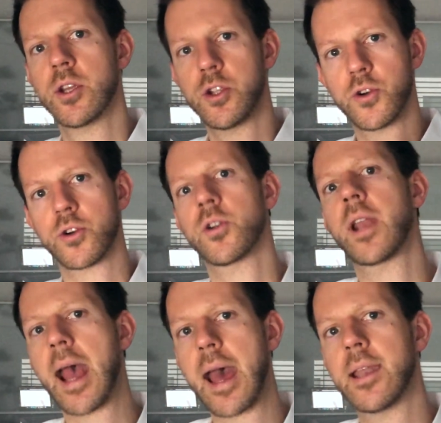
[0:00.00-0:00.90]
you're good
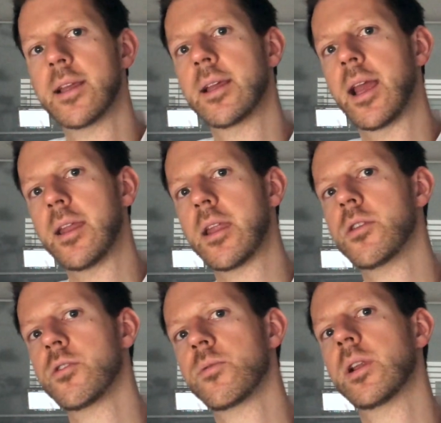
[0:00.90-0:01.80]
at and that
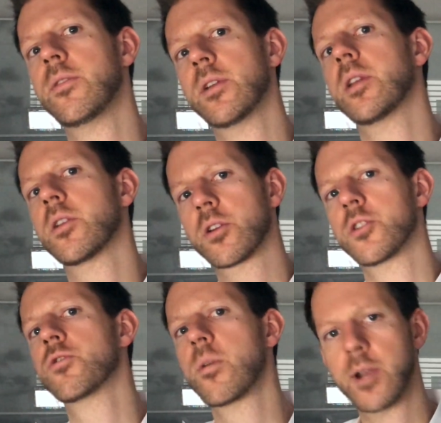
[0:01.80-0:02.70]
you really feel like you're
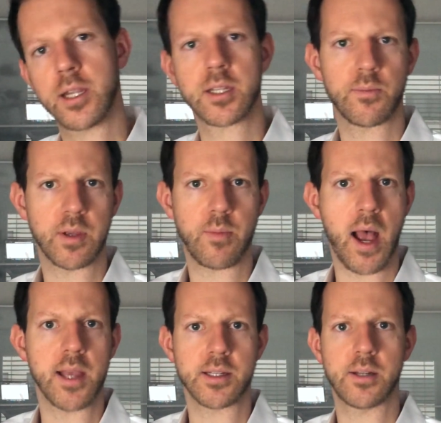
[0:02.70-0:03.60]
contributing something
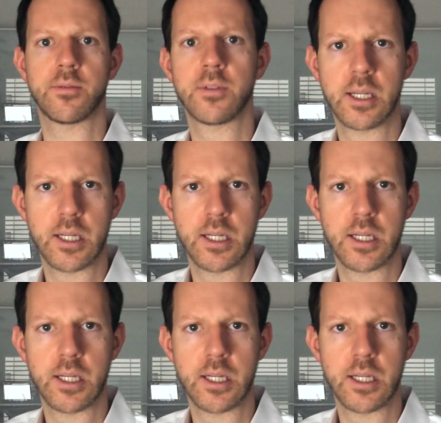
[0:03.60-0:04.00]
positive